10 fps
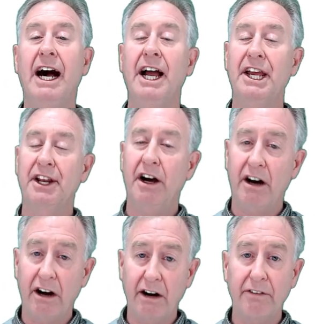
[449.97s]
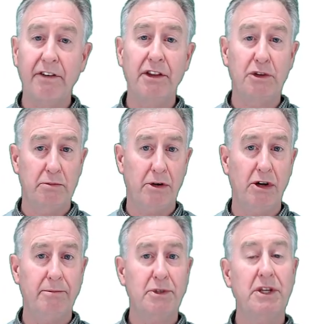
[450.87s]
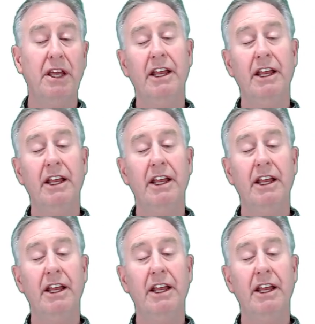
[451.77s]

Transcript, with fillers: I, and R for the two bulbs.